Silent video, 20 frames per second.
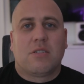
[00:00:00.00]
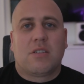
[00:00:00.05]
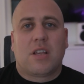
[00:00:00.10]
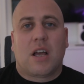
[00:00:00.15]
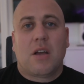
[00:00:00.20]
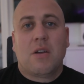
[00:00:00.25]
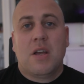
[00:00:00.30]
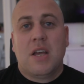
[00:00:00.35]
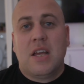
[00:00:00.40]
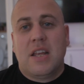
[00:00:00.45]

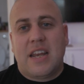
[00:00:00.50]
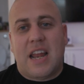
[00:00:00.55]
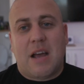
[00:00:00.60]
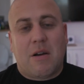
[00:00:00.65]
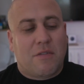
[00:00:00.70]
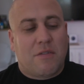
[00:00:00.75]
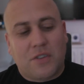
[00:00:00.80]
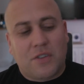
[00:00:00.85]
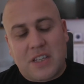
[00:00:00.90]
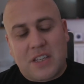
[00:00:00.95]
So now
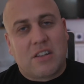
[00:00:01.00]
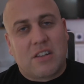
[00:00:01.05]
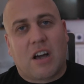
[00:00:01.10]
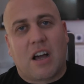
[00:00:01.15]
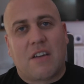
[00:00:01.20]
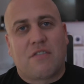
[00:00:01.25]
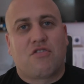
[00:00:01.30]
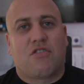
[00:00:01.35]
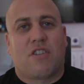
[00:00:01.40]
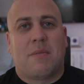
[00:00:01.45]
I've got this
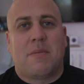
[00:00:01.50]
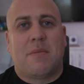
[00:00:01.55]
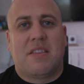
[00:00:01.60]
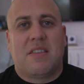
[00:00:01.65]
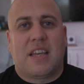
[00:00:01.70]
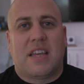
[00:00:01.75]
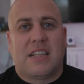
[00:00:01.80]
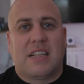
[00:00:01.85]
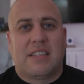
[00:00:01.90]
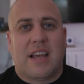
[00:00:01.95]
live streaming
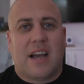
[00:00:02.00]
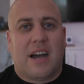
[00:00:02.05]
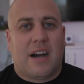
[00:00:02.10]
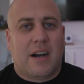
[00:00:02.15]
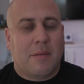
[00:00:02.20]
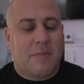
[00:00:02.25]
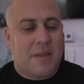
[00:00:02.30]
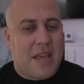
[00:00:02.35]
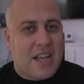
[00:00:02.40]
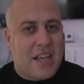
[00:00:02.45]
thing set
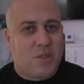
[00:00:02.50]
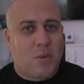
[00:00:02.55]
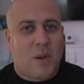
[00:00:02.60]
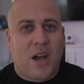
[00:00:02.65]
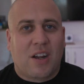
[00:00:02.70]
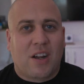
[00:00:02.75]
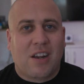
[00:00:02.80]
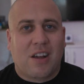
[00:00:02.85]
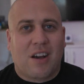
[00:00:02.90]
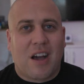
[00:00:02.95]
up. Yes, we
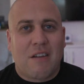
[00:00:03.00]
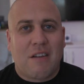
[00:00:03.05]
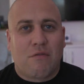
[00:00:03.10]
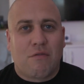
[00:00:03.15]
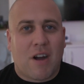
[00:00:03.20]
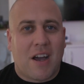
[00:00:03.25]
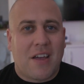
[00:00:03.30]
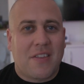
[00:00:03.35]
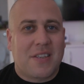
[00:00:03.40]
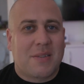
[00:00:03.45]
are live
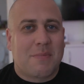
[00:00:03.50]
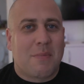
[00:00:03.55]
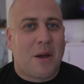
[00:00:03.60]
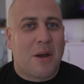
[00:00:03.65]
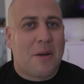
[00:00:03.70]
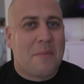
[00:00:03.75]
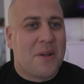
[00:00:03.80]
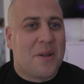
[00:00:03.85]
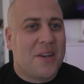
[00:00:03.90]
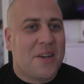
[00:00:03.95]
right this
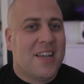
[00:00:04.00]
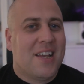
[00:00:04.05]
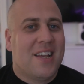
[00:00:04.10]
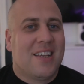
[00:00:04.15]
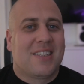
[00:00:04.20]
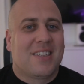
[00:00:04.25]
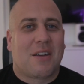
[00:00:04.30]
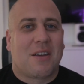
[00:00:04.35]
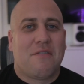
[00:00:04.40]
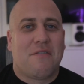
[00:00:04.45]
moment,
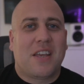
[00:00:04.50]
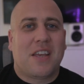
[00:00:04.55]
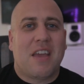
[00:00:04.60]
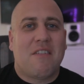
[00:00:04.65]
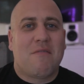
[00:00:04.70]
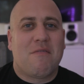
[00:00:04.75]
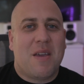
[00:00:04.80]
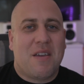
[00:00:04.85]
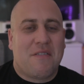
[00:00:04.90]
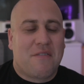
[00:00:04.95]
so
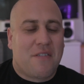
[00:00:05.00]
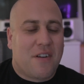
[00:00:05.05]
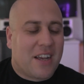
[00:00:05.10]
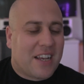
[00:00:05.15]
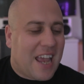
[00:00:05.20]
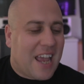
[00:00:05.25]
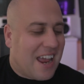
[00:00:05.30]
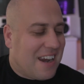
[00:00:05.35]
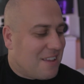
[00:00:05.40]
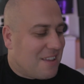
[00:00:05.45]
forgive me if I
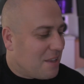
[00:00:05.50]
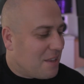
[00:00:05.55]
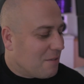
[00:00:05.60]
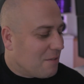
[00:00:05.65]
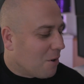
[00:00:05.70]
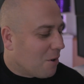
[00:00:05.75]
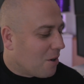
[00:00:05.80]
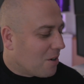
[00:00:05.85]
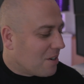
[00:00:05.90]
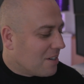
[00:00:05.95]
get anything
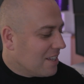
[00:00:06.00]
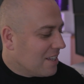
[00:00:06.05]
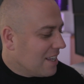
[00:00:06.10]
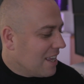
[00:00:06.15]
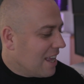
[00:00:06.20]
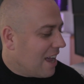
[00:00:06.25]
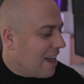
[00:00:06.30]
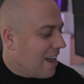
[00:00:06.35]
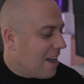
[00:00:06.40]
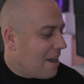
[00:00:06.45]
wrong.
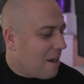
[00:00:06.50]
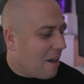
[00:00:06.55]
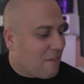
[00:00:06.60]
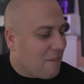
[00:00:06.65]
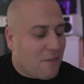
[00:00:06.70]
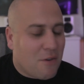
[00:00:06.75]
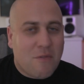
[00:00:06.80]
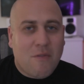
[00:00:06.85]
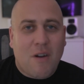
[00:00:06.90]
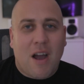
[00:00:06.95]
I
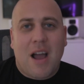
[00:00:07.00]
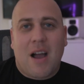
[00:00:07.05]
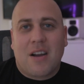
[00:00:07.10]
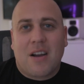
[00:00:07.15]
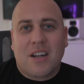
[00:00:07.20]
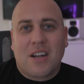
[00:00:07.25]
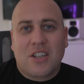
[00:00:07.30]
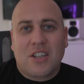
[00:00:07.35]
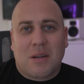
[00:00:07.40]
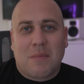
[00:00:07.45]
thought, right, I'm
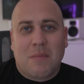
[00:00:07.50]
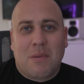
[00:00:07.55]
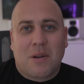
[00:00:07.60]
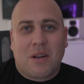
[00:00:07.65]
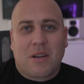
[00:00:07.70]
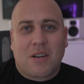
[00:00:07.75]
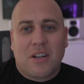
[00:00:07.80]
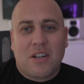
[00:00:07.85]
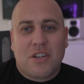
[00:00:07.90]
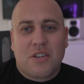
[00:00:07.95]
going to jump on,
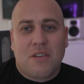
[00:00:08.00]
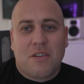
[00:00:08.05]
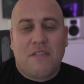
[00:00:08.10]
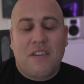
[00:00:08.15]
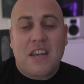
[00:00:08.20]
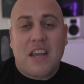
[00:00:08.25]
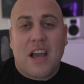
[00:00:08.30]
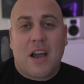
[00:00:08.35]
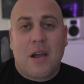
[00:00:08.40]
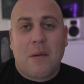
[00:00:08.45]
I'm going to do a
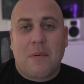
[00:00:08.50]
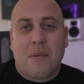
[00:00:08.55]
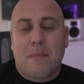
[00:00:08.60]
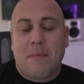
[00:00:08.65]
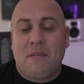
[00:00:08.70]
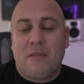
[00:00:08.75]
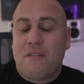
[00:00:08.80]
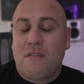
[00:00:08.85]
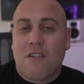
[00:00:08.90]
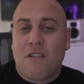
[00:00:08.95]
video. But
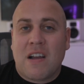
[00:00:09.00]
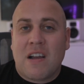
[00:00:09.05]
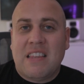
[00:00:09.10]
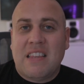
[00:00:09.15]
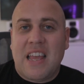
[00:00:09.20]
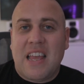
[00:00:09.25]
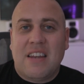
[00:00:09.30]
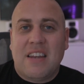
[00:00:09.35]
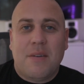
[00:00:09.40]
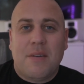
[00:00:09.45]
before I
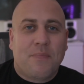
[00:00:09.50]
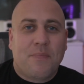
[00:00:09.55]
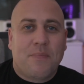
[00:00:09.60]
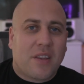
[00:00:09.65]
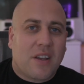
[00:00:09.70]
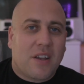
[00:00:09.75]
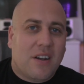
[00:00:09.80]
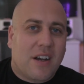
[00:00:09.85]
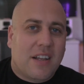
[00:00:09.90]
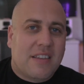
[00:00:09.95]
did
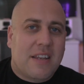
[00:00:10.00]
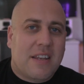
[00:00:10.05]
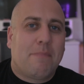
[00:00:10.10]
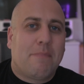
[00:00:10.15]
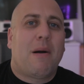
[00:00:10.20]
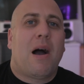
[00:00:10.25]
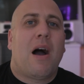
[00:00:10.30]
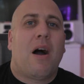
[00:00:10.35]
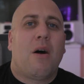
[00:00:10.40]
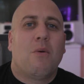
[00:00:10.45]
a
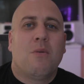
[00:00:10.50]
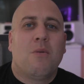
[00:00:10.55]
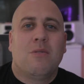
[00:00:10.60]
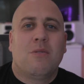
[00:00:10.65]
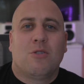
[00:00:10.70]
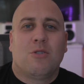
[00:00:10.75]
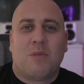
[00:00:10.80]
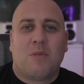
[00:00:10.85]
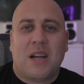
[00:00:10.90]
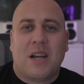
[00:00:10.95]
poll
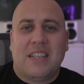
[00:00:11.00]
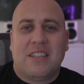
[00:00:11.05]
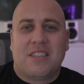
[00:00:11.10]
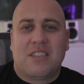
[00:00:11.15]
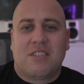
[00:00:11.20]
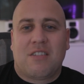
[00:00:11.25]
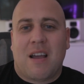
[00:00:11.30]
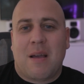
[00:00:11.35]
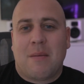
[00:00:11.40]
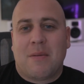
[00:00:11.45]
on my
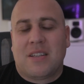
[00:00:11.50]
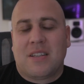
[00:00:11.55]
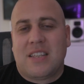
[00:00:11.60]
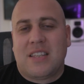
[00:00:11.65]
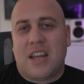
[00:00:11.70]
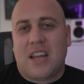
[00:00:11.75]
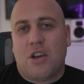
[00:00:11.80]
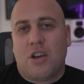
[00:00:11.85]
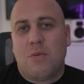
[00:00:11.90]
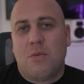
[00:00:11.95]
Instagram, and I
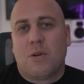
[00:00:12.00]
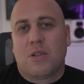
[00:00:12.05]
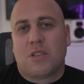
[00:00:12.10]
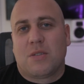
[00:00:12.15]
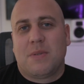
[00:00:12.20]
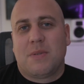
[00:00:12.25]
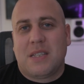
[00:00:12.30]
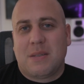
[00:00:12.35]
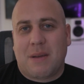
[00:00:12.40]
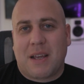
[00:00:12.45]
said, who wants
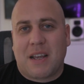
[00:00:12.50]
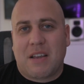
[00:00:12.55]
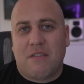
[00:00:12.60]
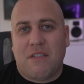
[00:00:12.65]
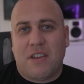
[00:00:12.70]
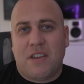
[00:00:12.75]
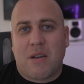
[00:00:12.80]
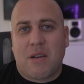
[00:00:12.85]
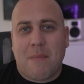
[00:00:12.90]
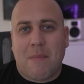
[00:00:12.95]
me to make a
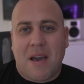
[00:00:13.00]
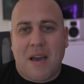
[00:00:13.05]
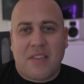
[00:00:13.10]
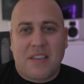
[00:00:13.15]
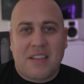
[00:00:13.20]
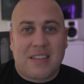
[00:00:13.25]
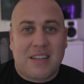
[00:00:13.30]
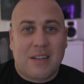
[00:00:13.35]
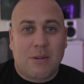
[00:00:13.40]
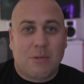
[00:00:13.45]
video about
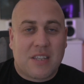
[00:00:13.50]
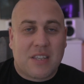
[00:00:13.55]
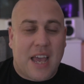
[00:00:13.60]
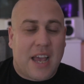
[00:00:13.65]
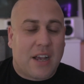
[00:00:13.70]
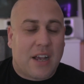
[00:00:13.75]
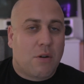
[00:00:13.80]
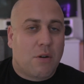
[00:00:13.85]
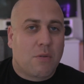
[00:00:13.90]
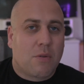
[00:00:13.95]
this little
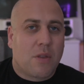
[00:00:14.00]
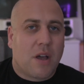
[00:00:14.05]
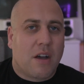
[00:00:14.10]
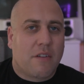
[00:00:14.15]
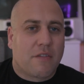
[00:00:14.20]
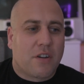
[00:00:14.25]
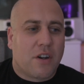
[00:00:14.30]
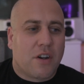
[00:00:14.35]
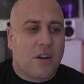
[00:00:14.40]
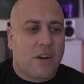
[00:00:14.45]
tech haul that
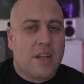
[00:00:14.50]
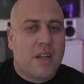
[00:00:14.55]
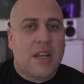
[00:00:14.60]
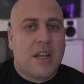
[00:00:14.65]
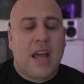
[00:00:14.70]
I've got?